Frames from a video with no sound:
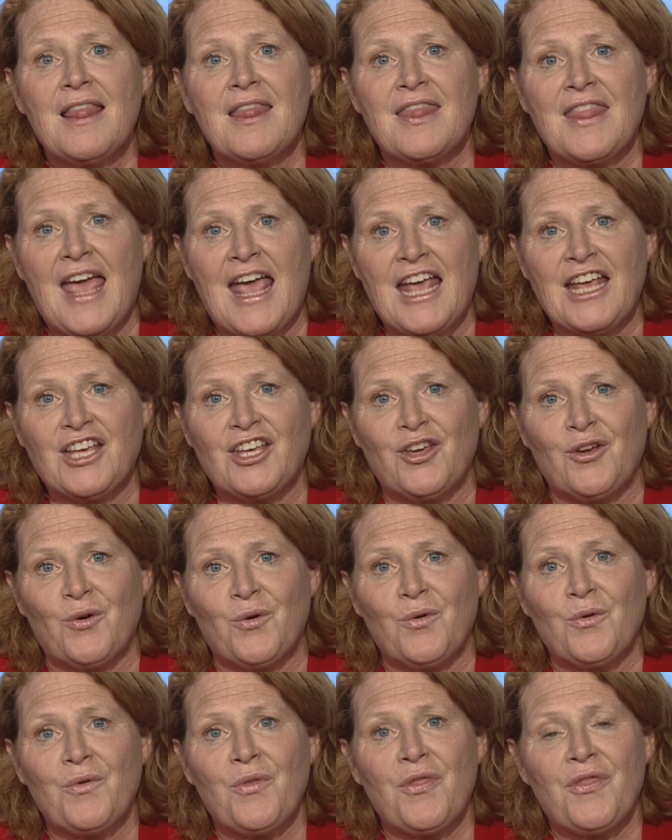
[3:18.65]
Thank
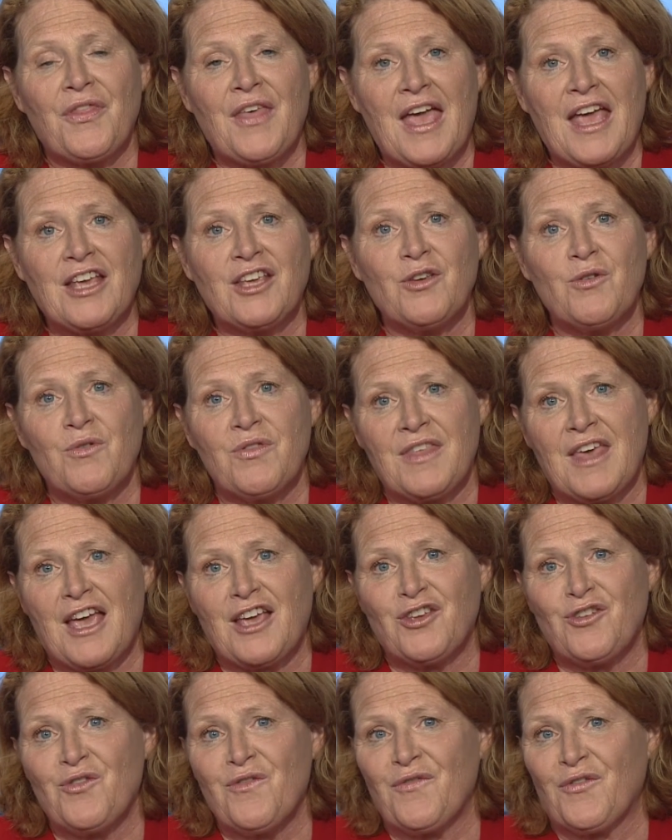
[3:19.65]
you, thank you,
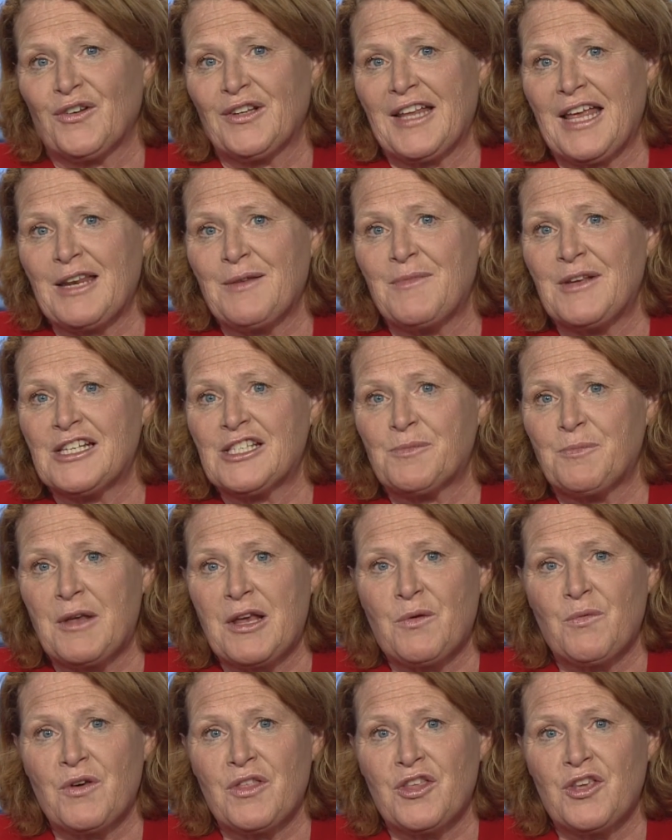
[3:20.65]
thank you for letting me
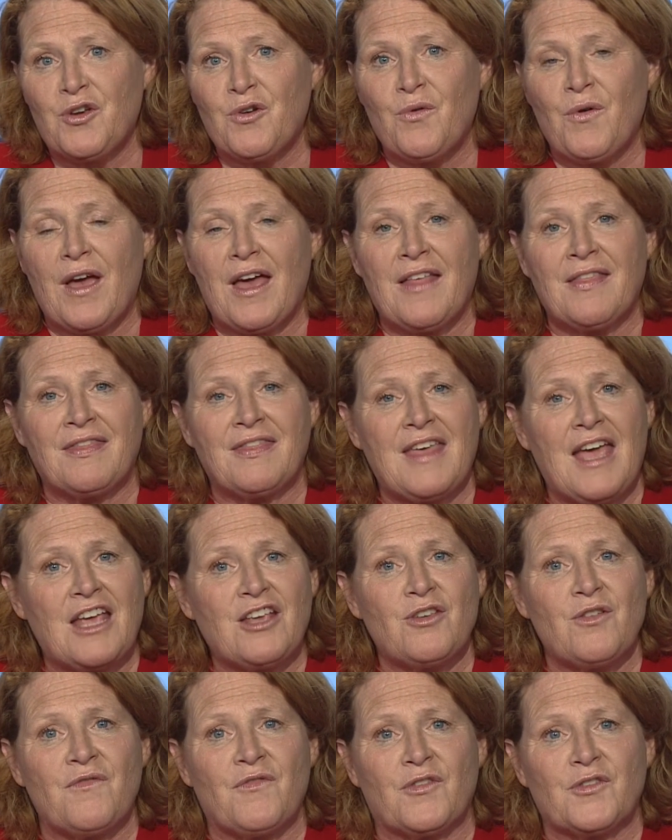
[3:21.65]
speak with you, and
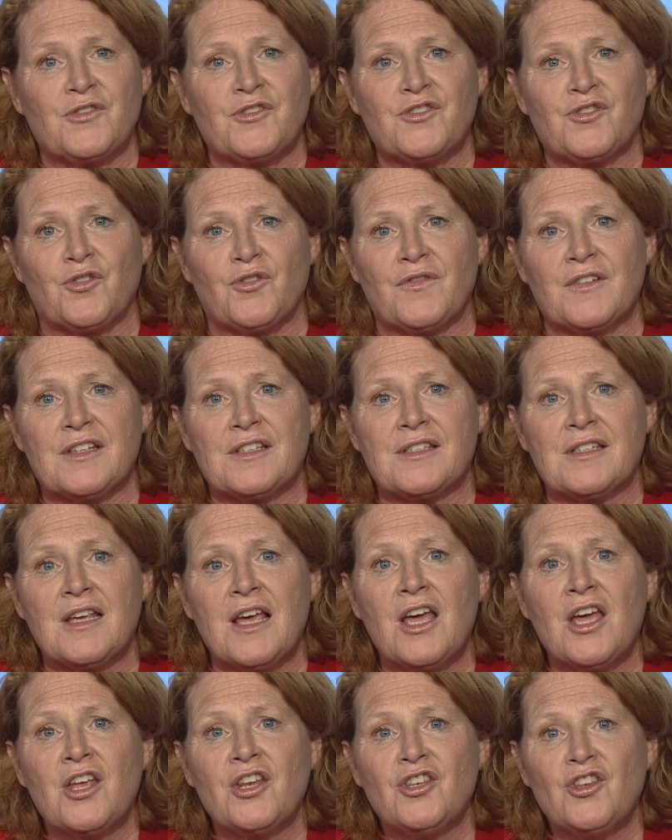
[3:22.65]
thank you for your service.
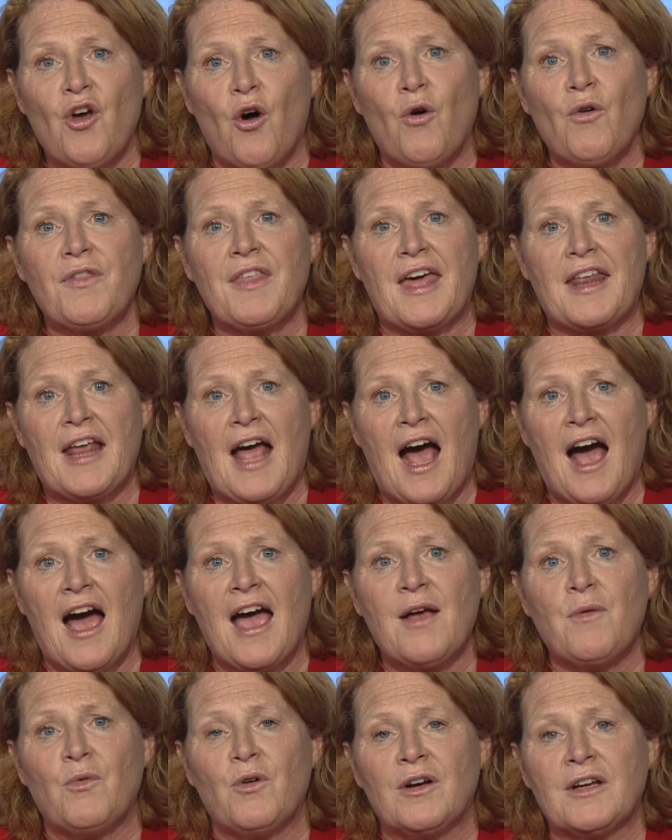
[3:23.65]
Know that
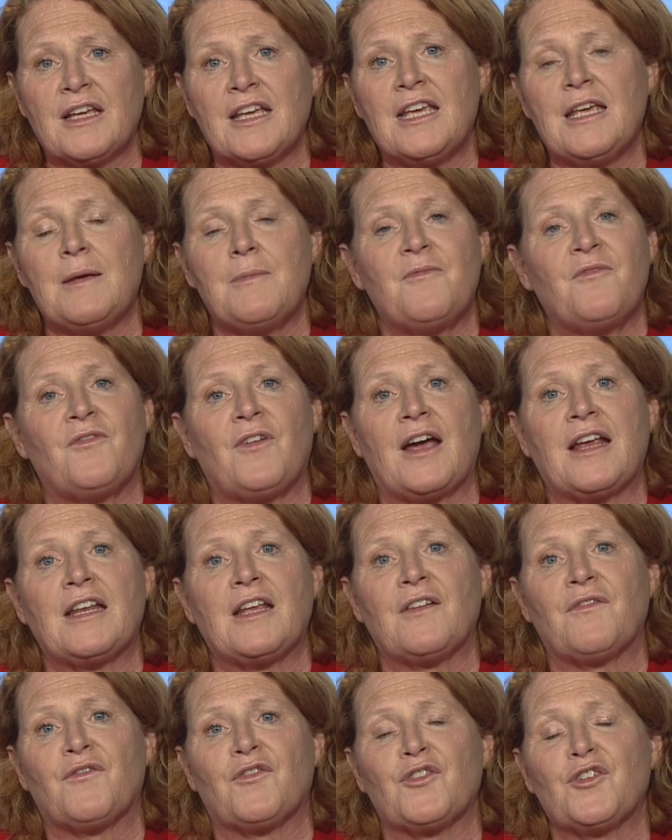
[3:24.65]
I will keep
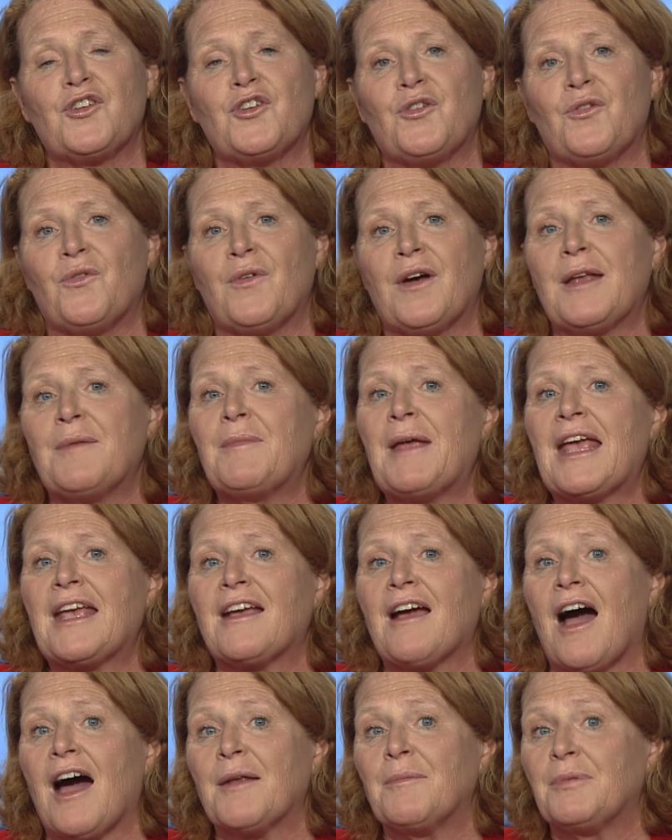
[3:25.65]
fighting for you, and may
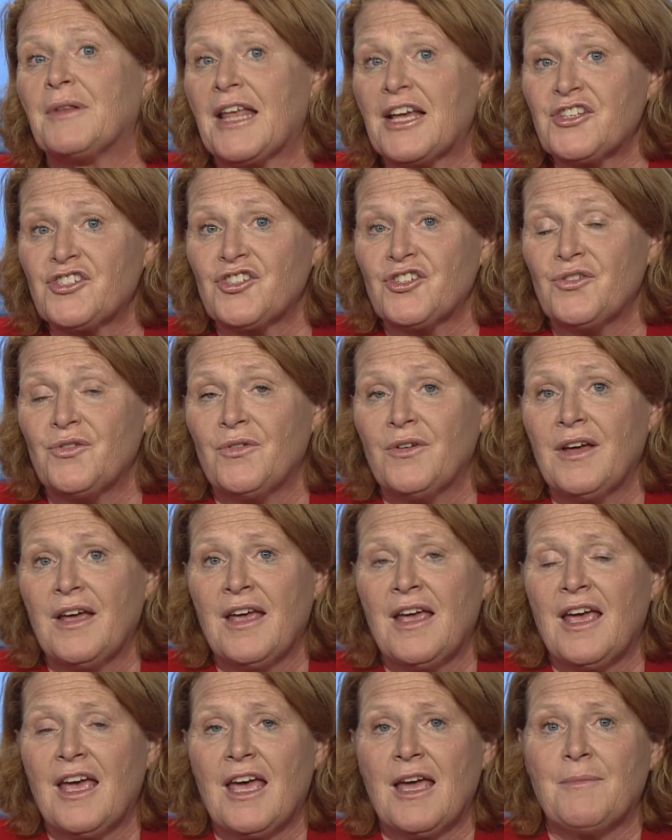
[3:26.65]
God bless you,
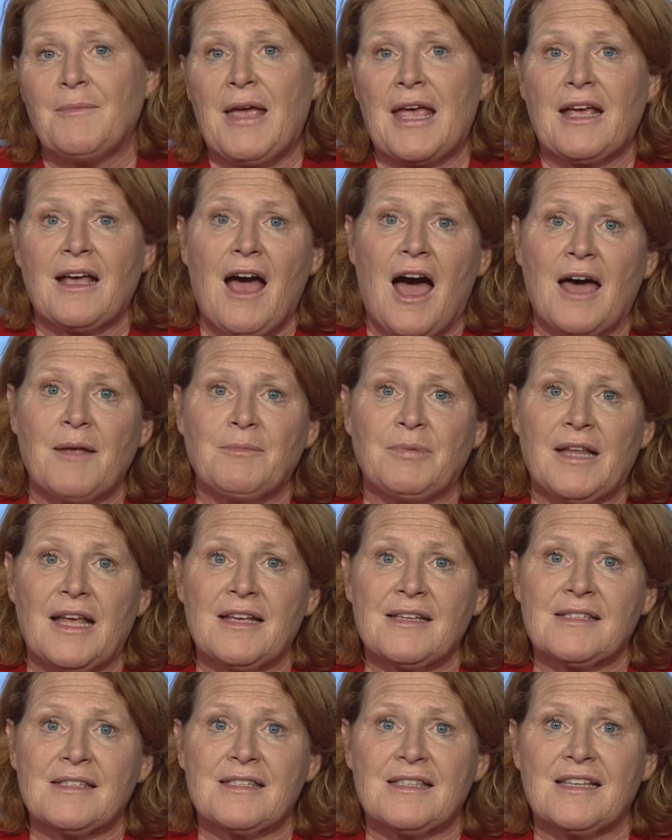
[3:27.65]
and may God
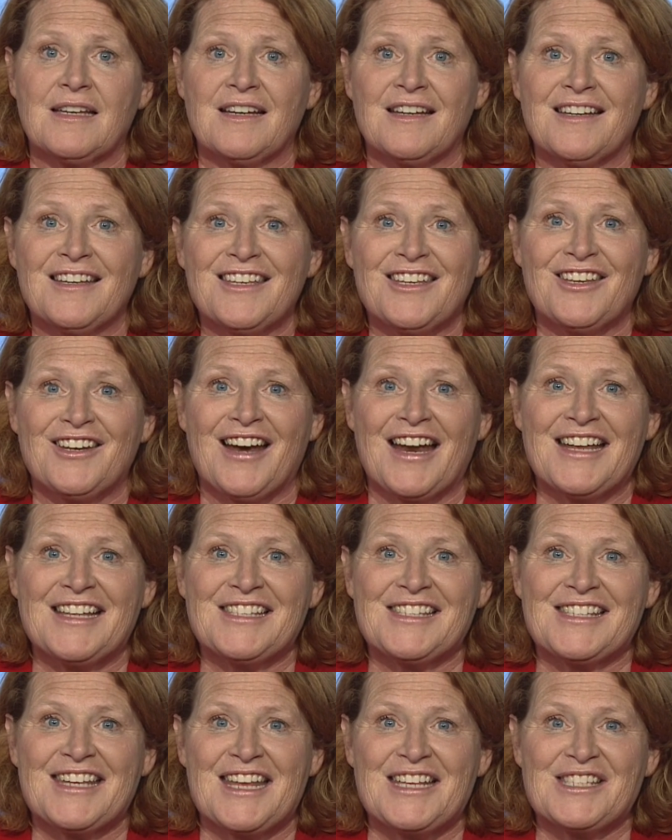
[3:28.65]
bless the United
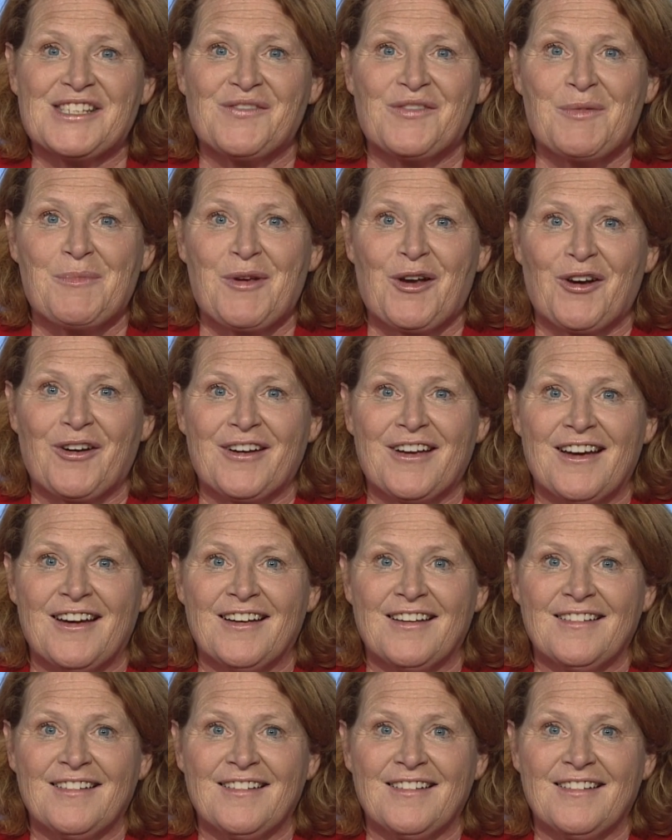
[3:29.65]
States of America.